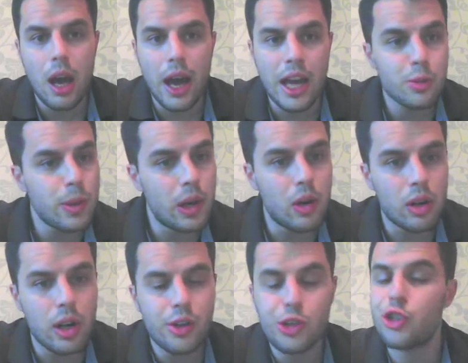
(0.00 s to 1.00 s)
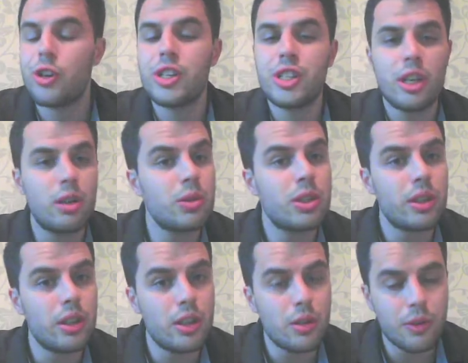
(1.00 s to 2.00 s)
As we got closer, I said I wasn't
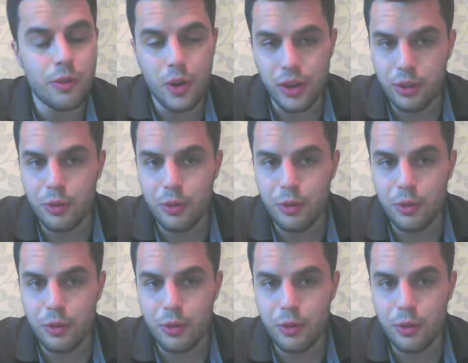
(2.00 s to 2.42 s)
going to do a final